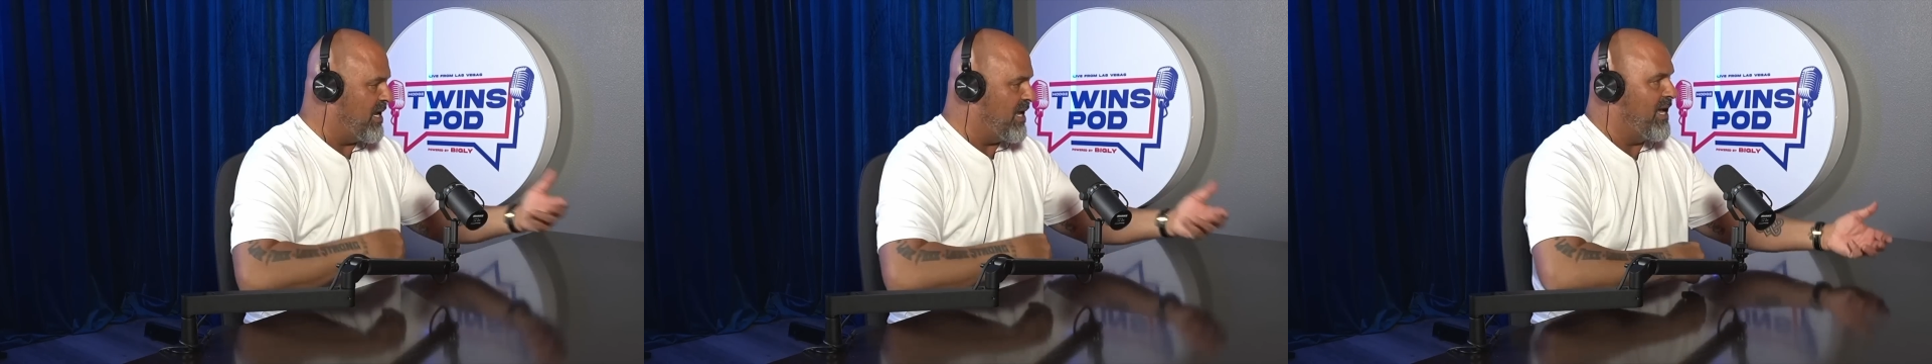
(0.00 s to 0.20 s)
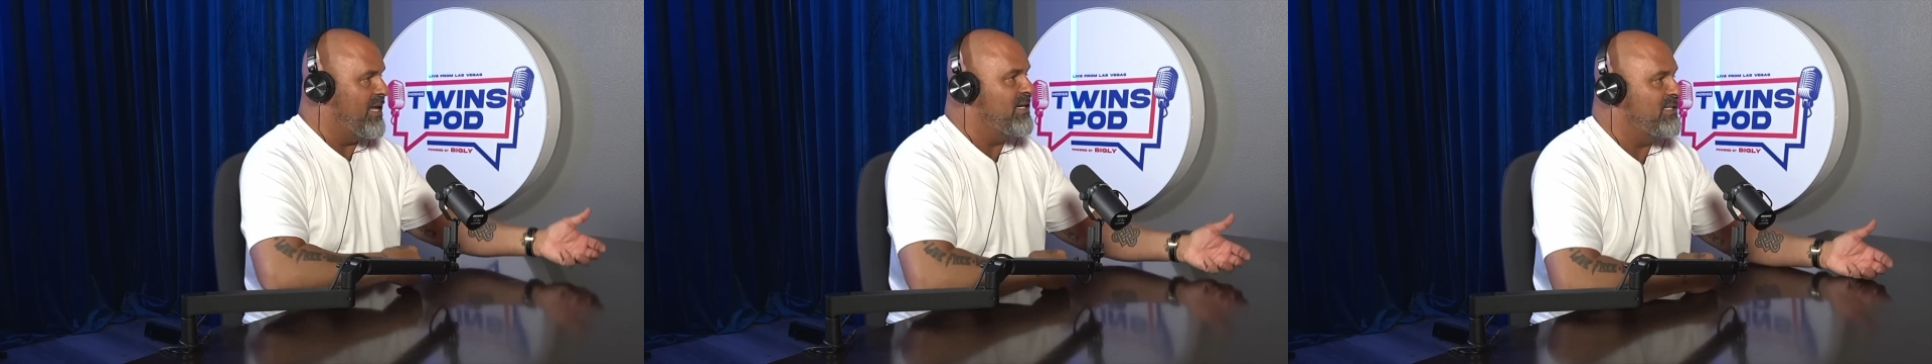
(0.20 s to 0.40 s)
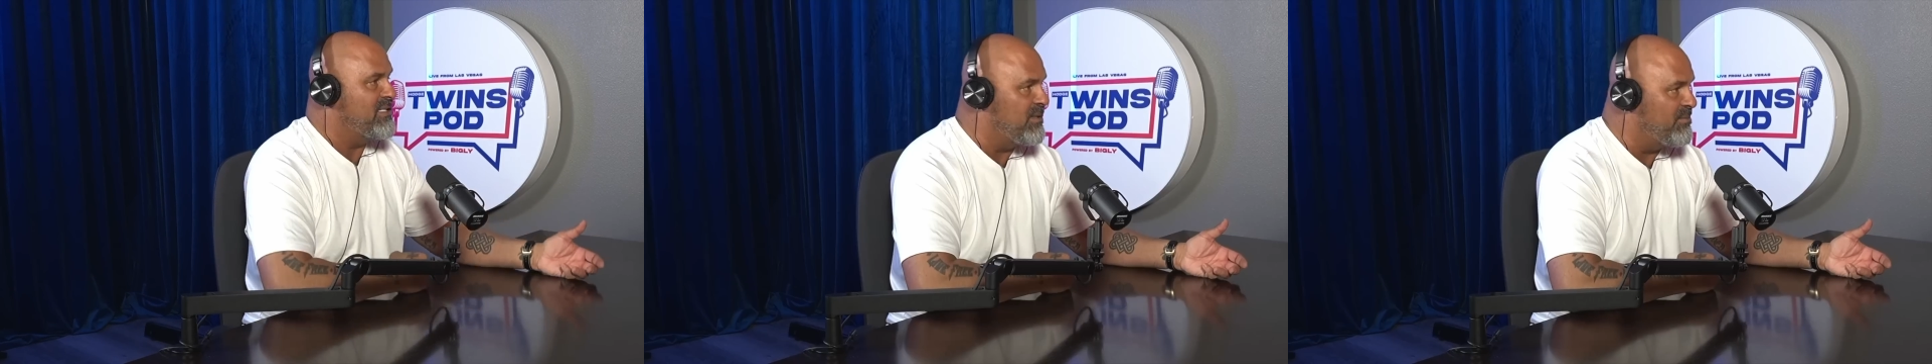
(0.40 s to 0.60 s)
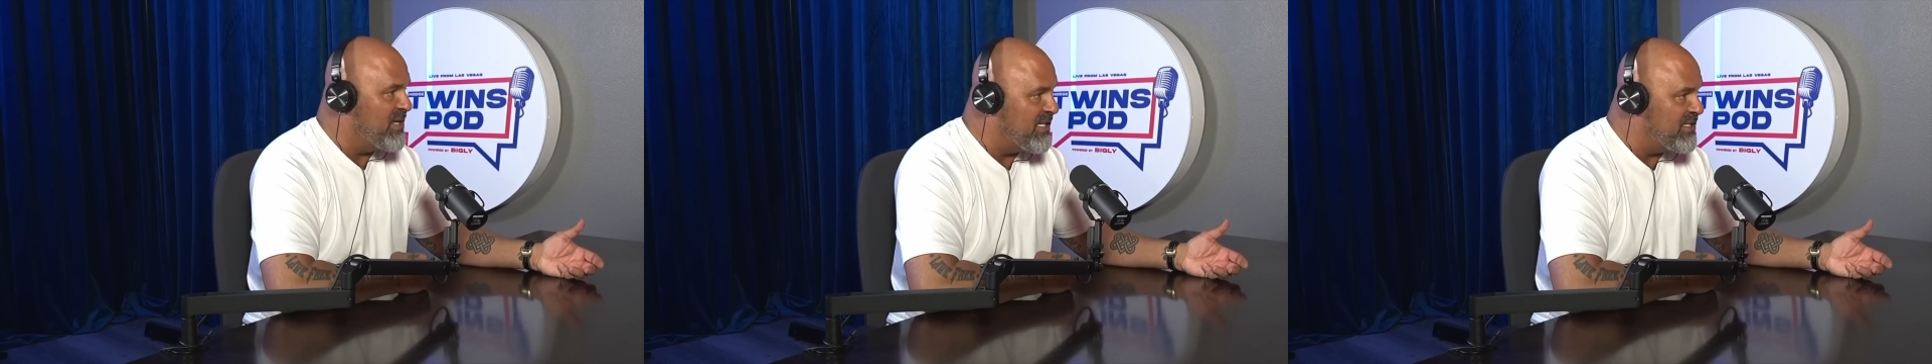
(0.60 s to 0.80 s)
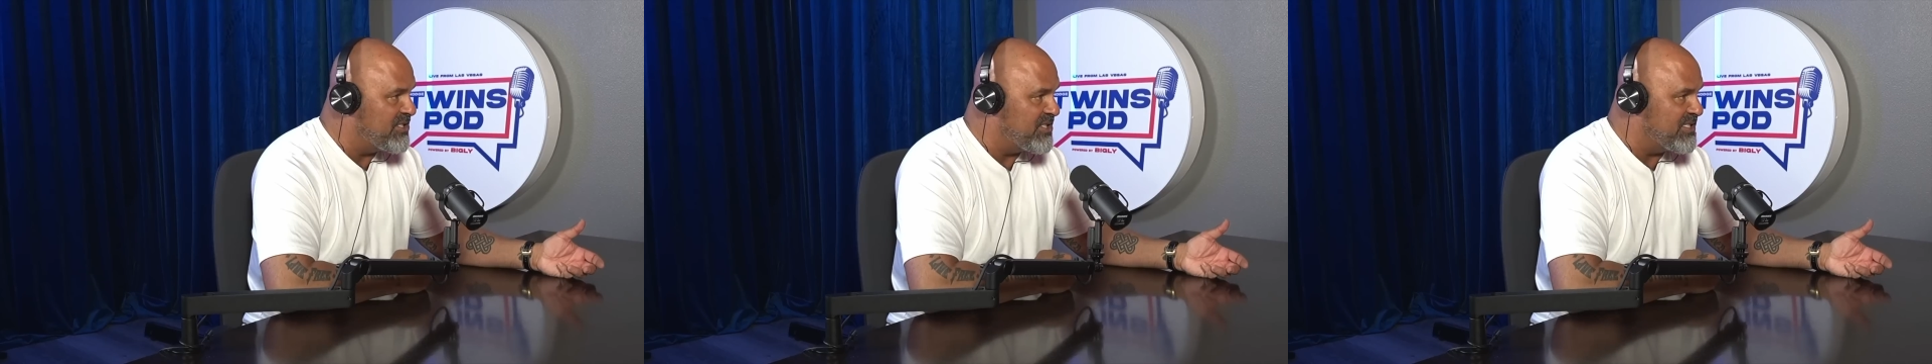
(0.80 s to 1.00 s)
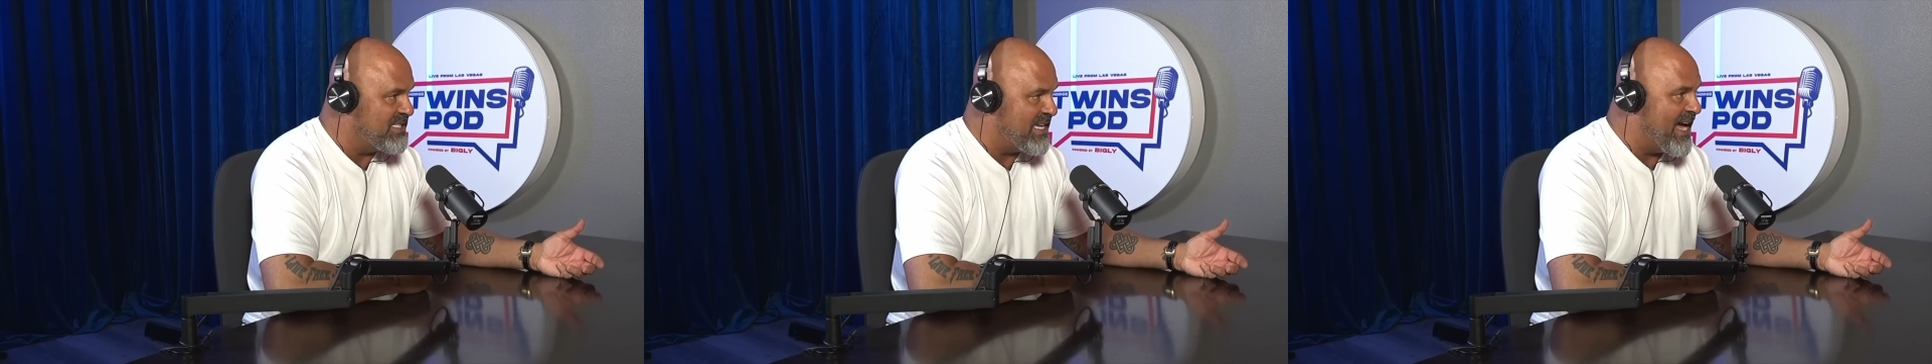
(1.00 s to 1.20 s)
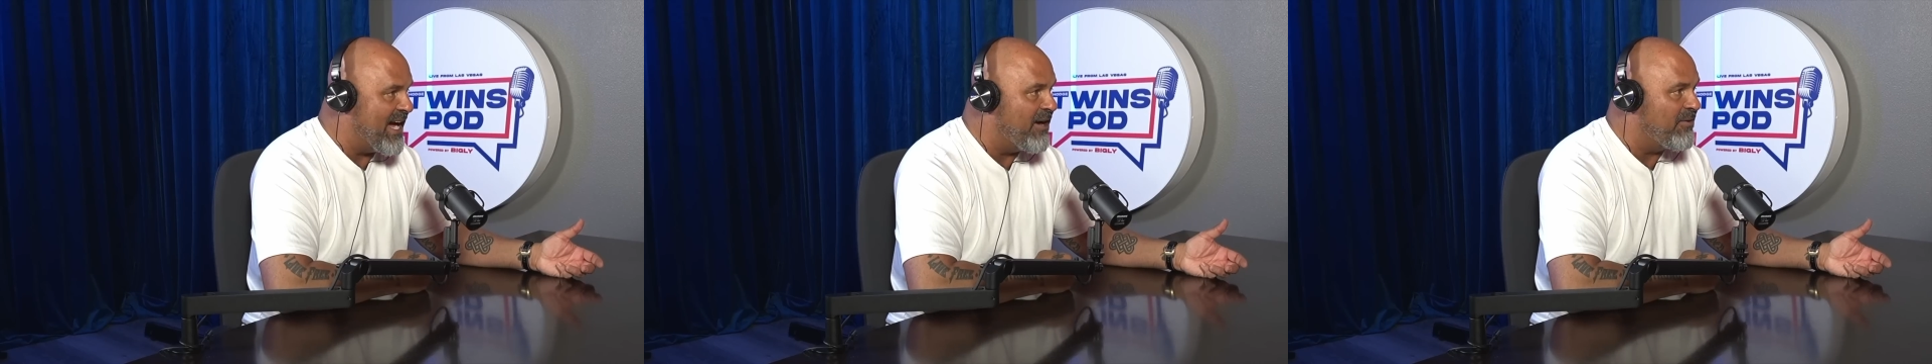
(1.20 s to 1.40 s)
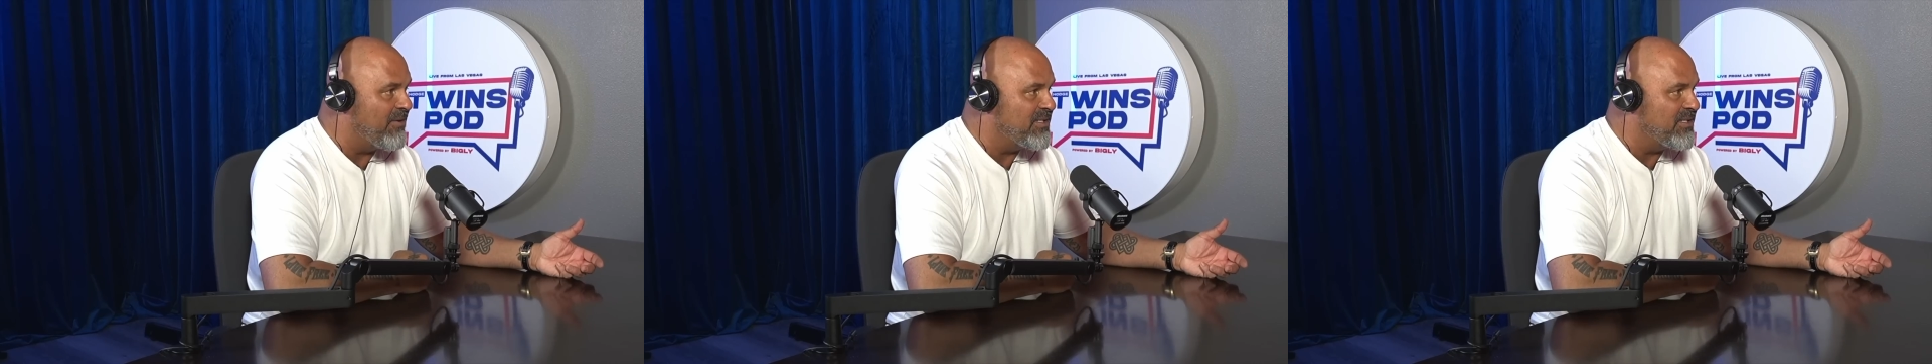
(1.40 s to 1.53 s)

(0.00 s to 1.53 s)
and it diminishes ours.